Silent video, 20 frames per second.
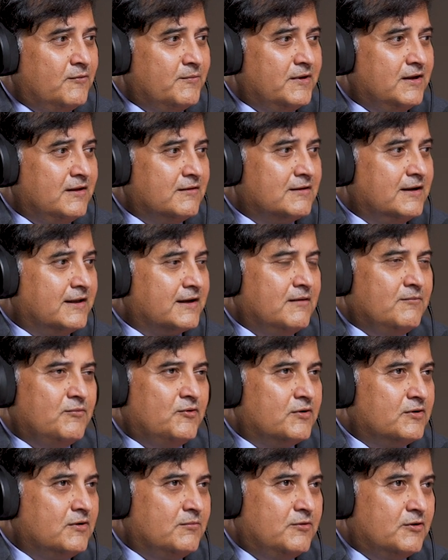For me, it's like I'm
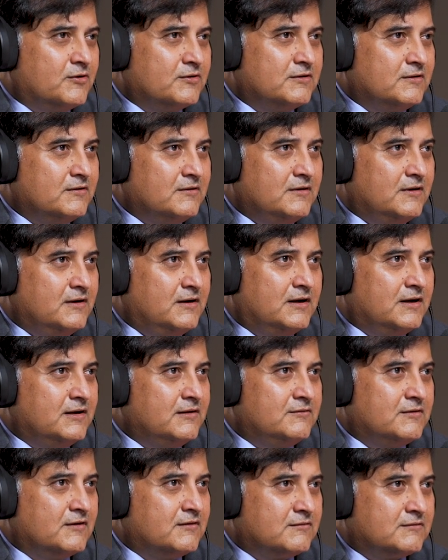not the boss.
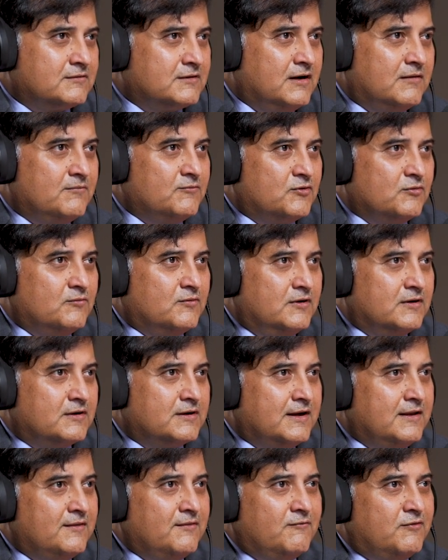I just come to
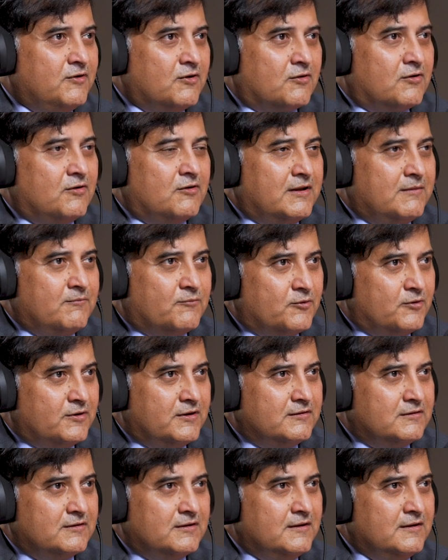work, and we are all
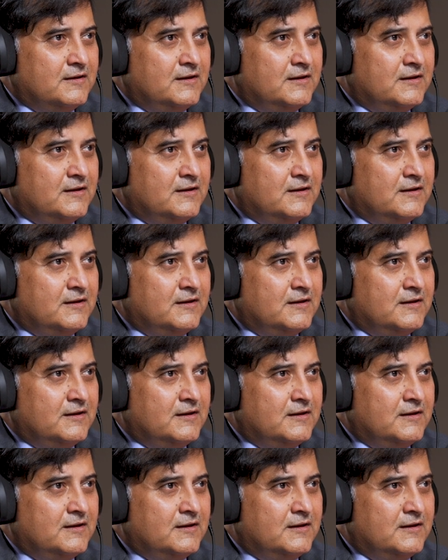employees.